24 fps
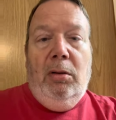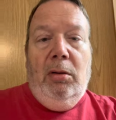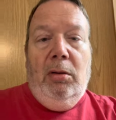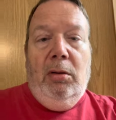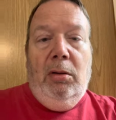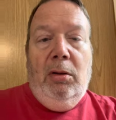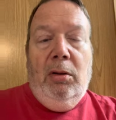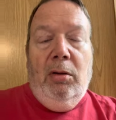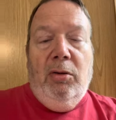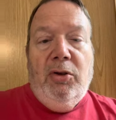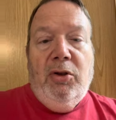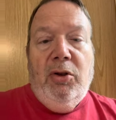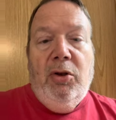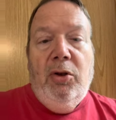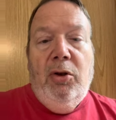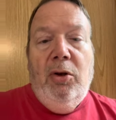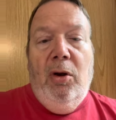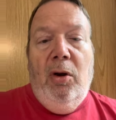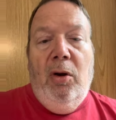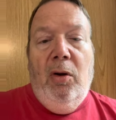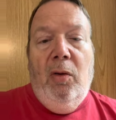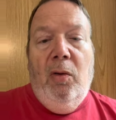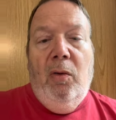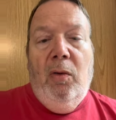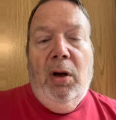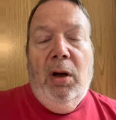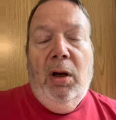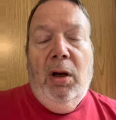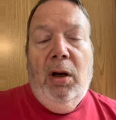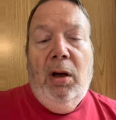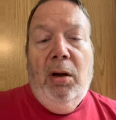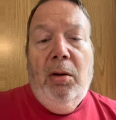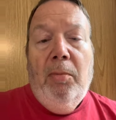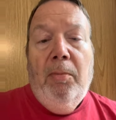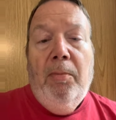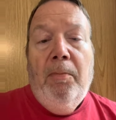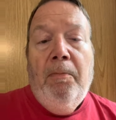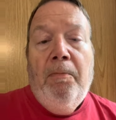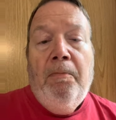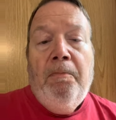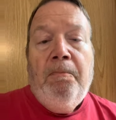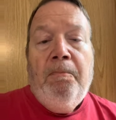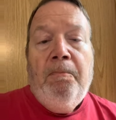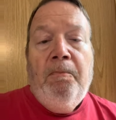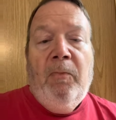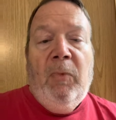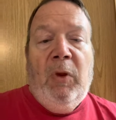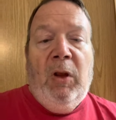there's no um,
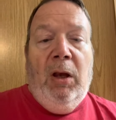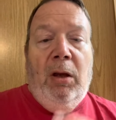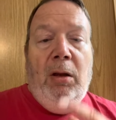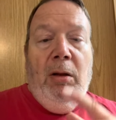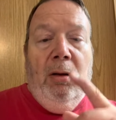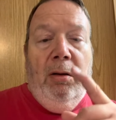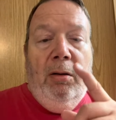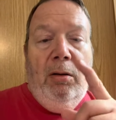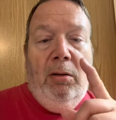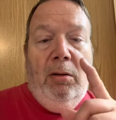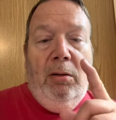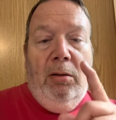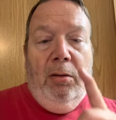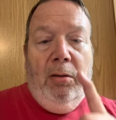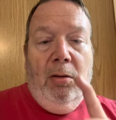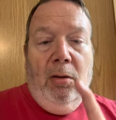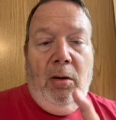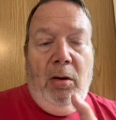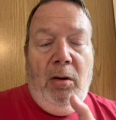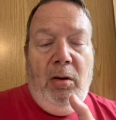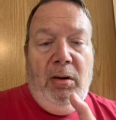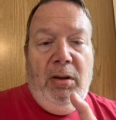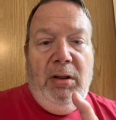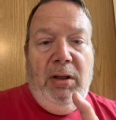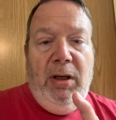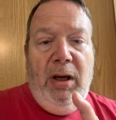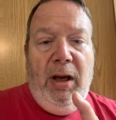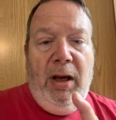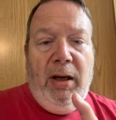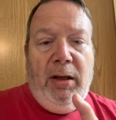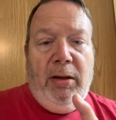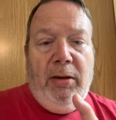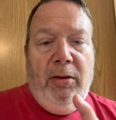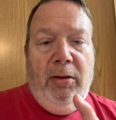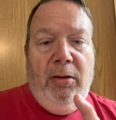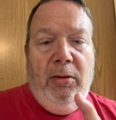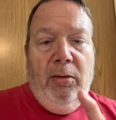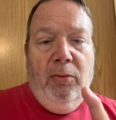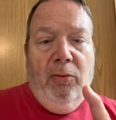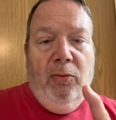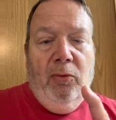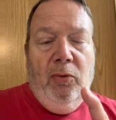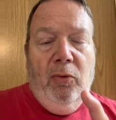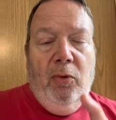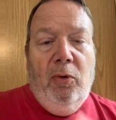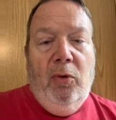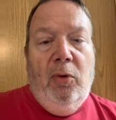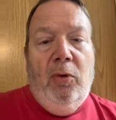on deck
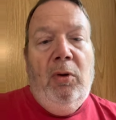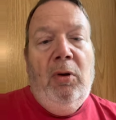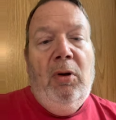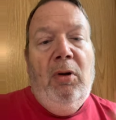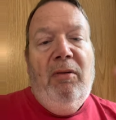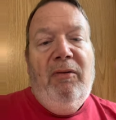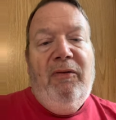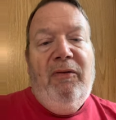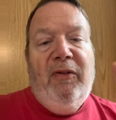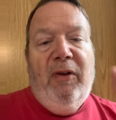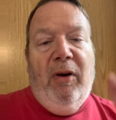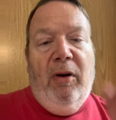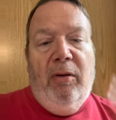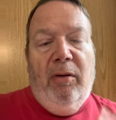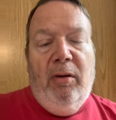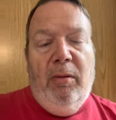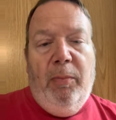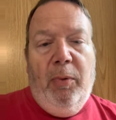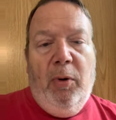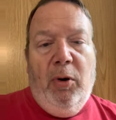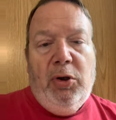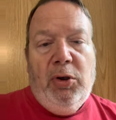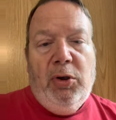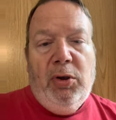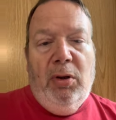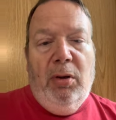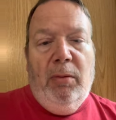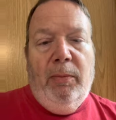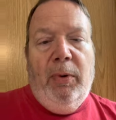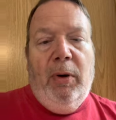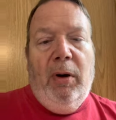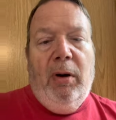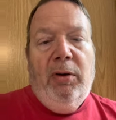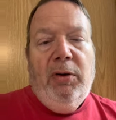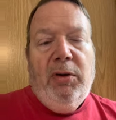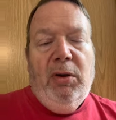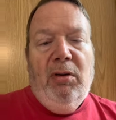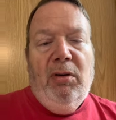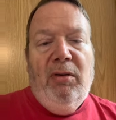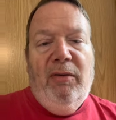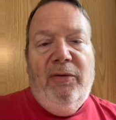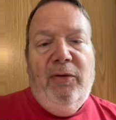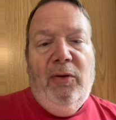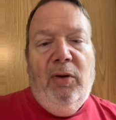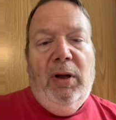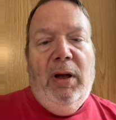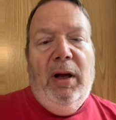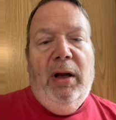rule, fair and impartial umpires in a
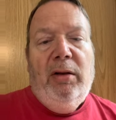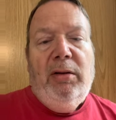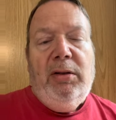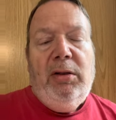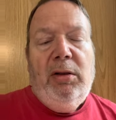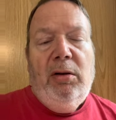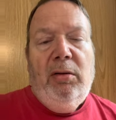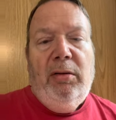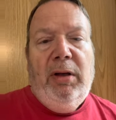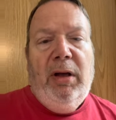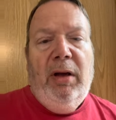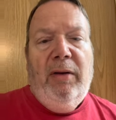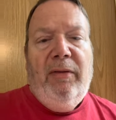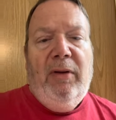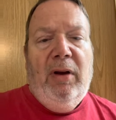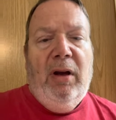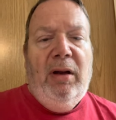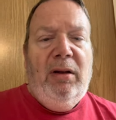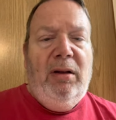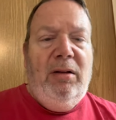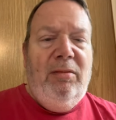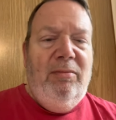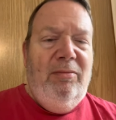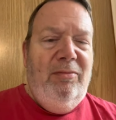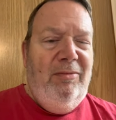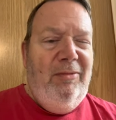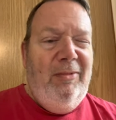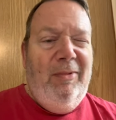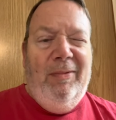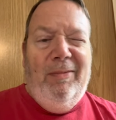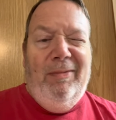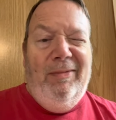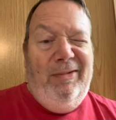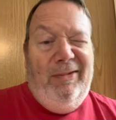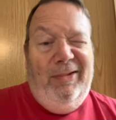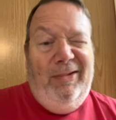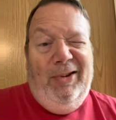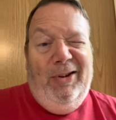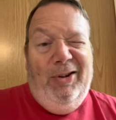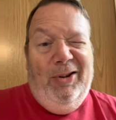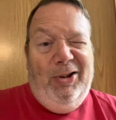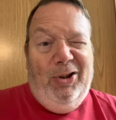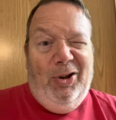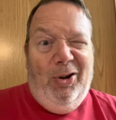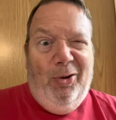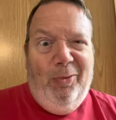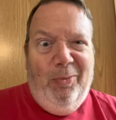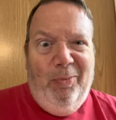full house. Okay, I, you know,
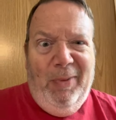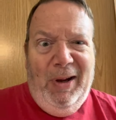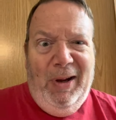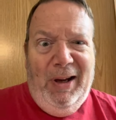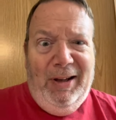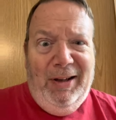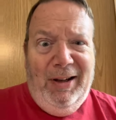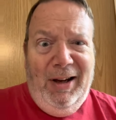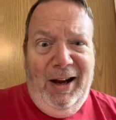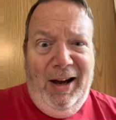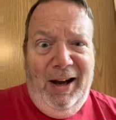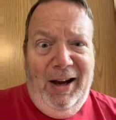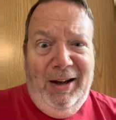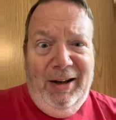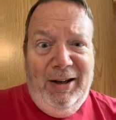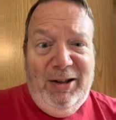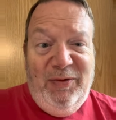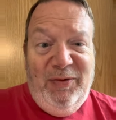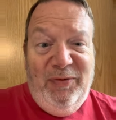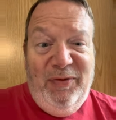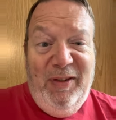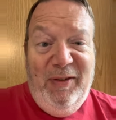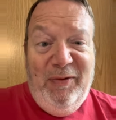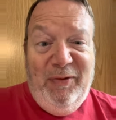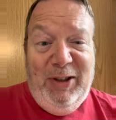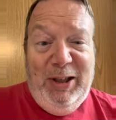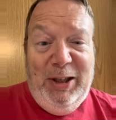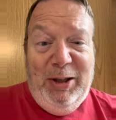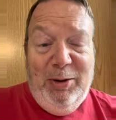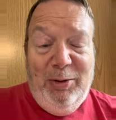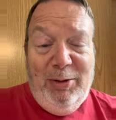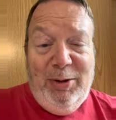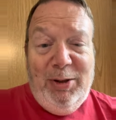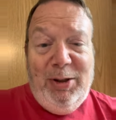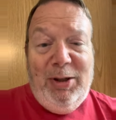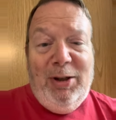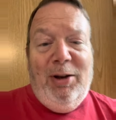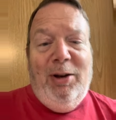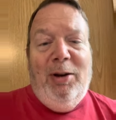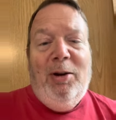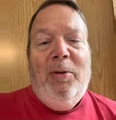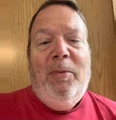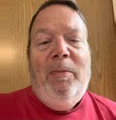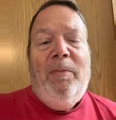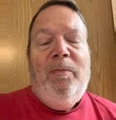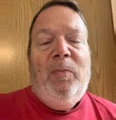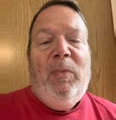so my God, it's 50 years ago.